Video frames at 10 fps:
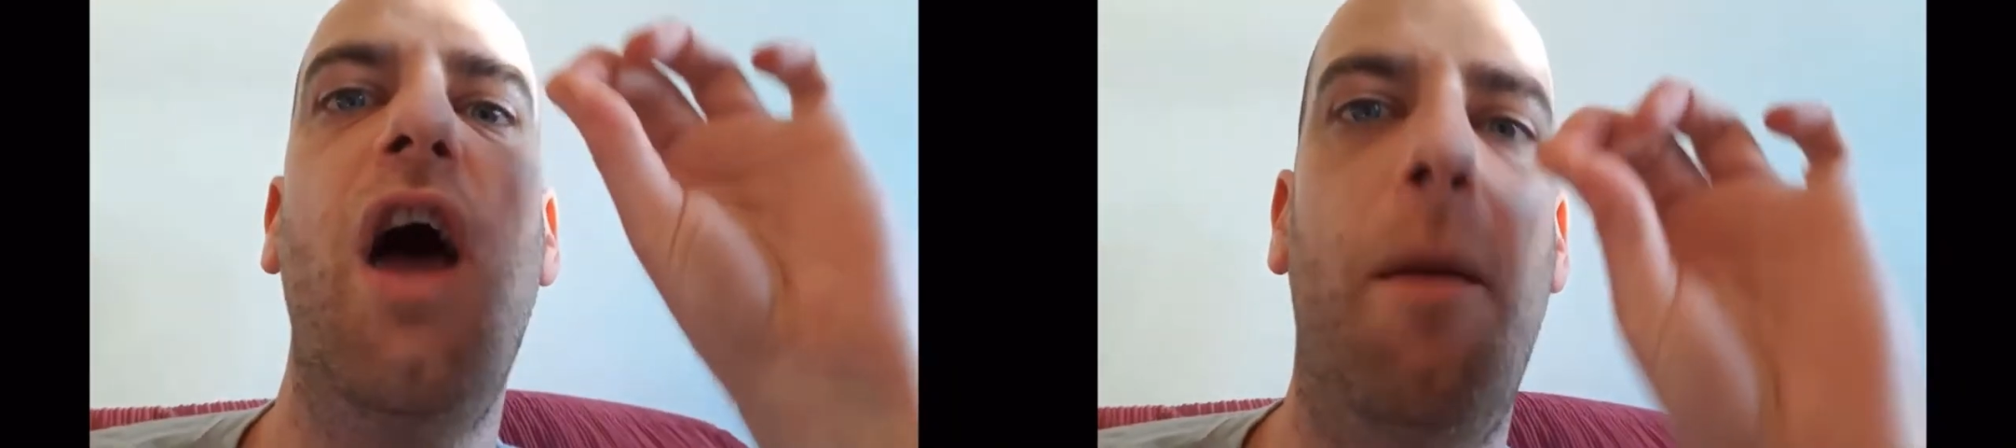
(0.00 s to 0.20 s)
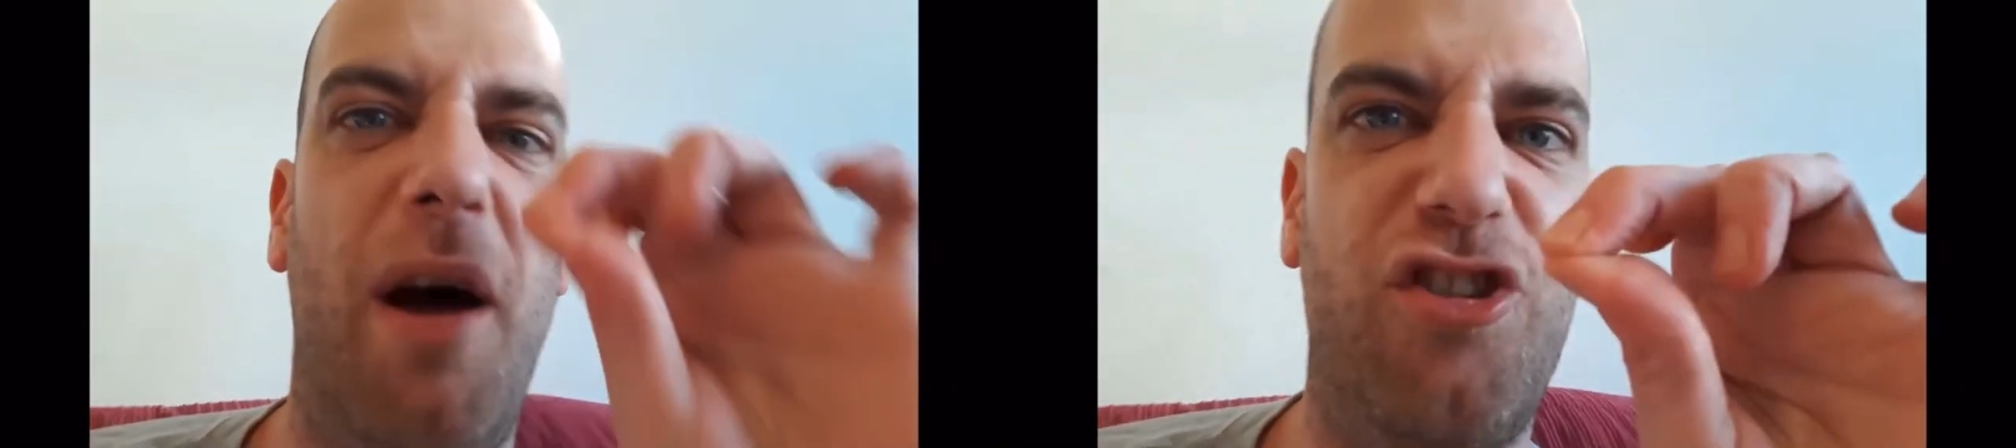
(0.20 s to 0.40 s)

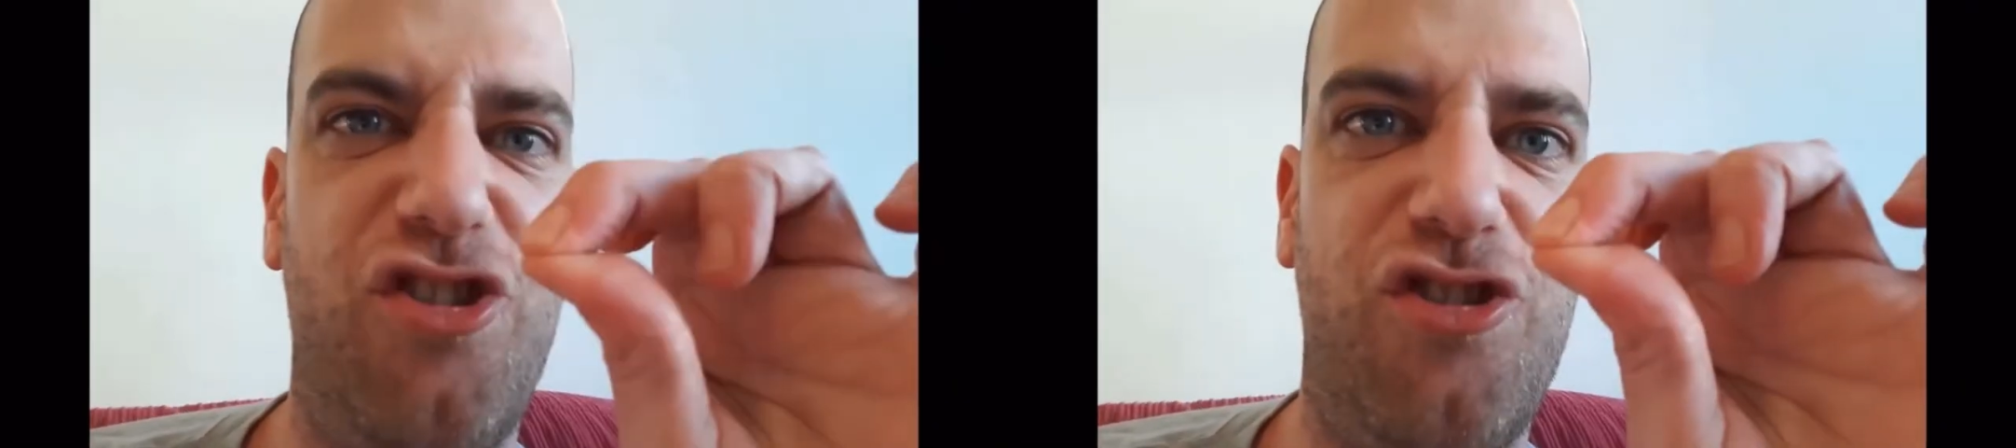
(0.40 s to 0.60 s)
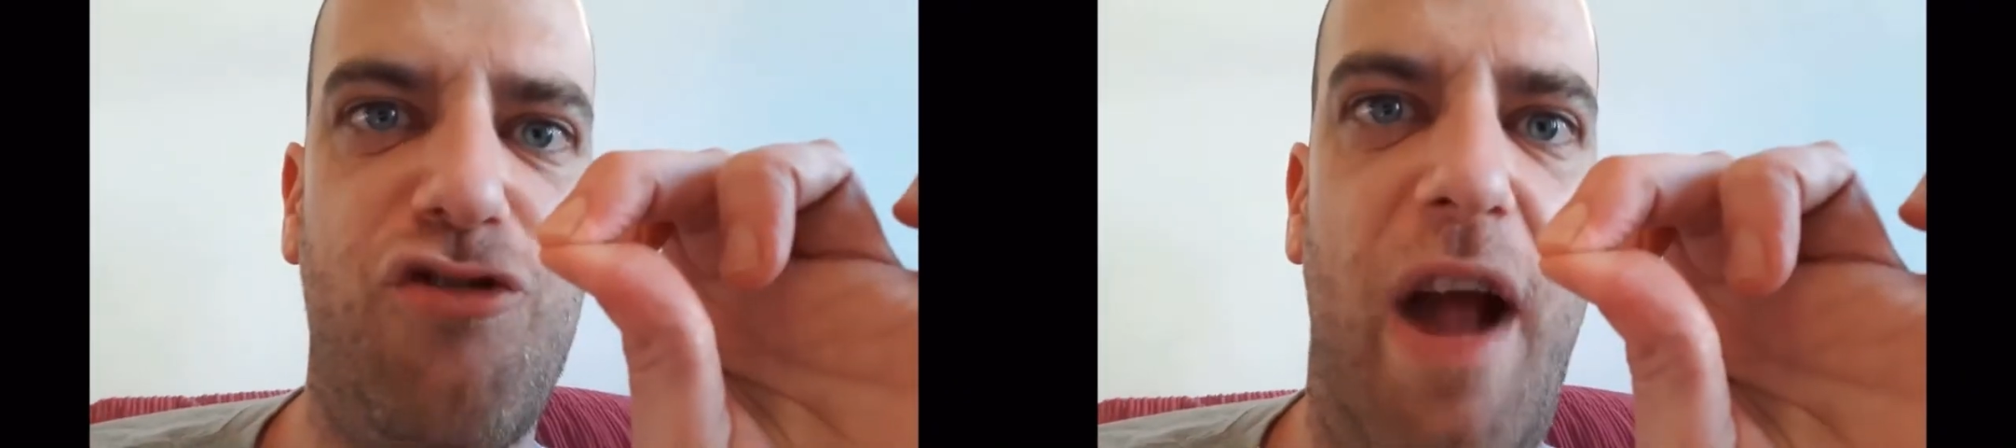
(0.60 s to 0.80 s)
and my
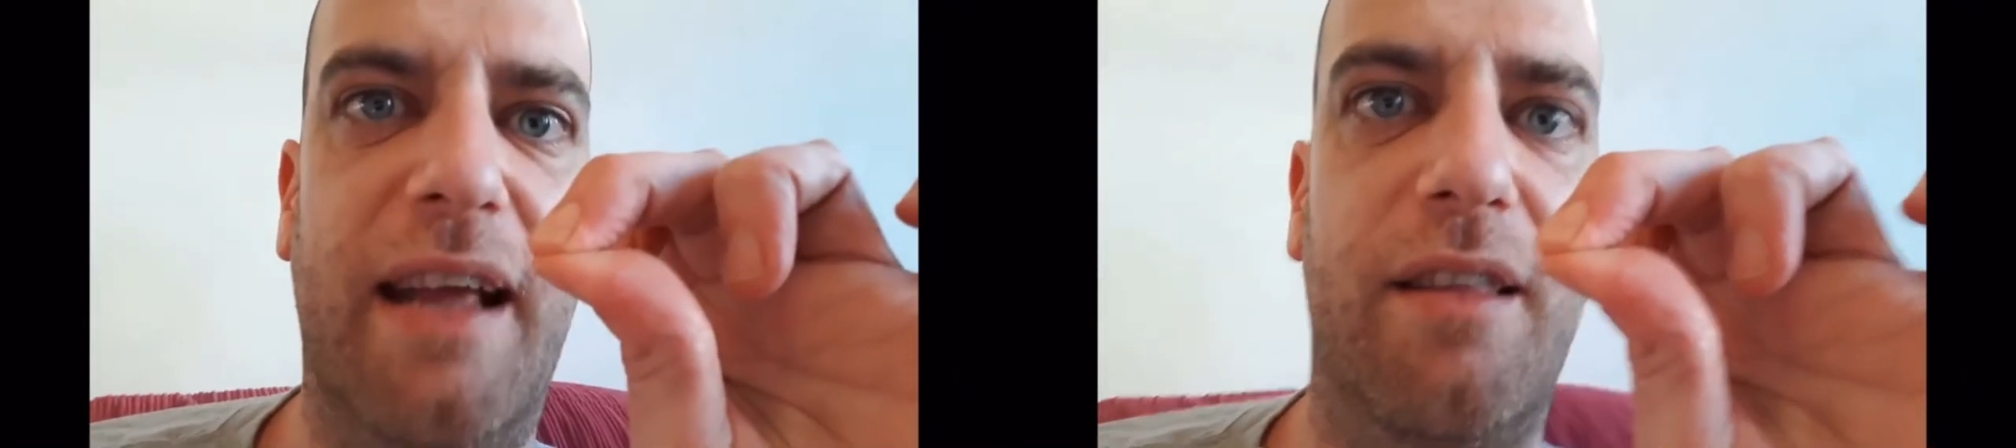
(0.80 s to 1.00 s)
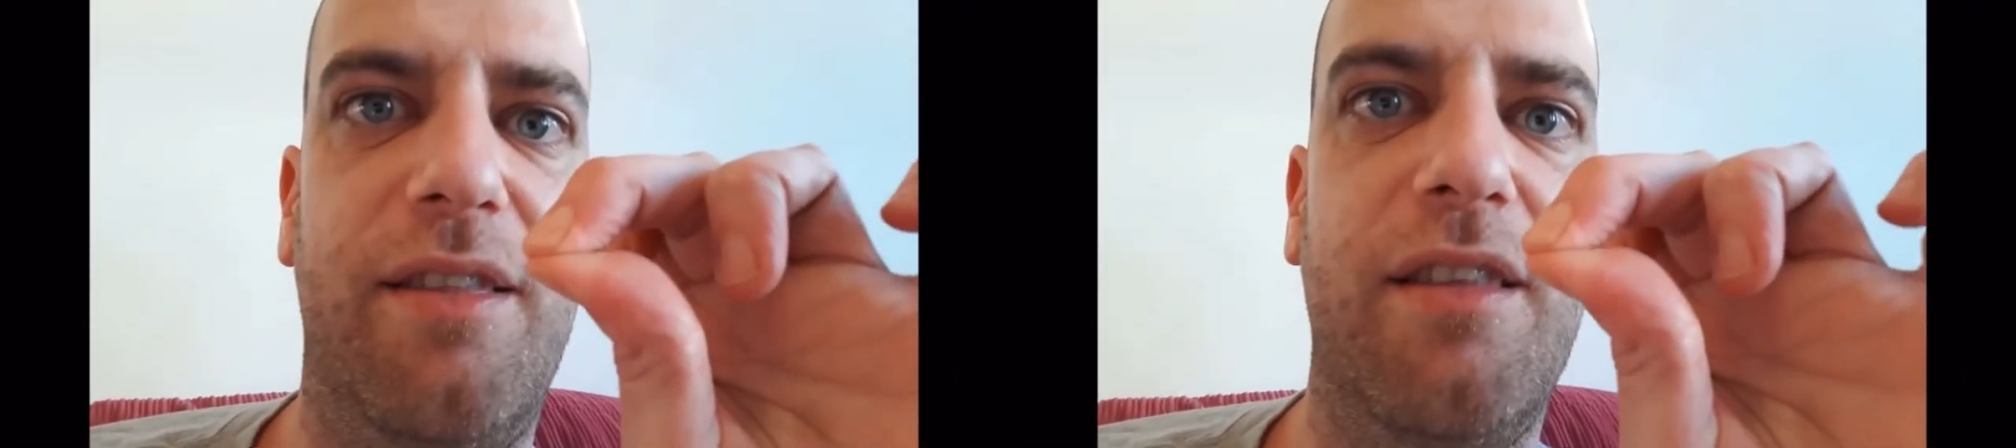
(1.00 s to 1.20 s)

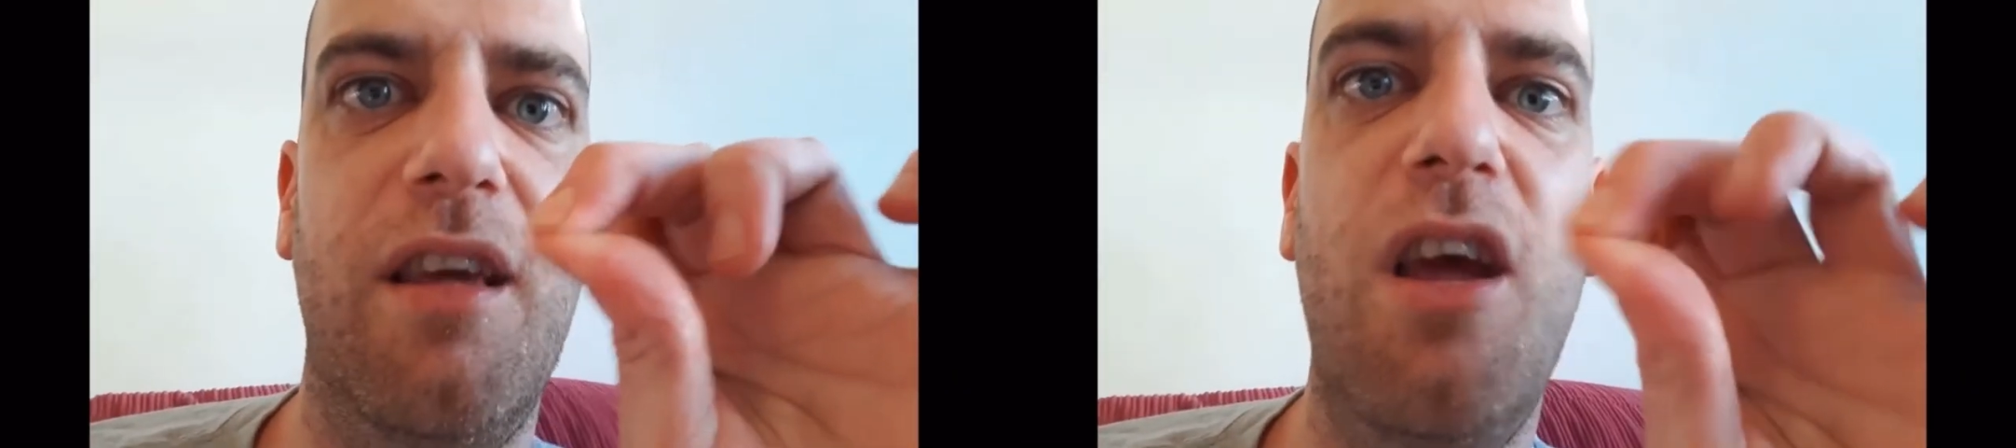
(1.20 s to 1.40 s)
strength.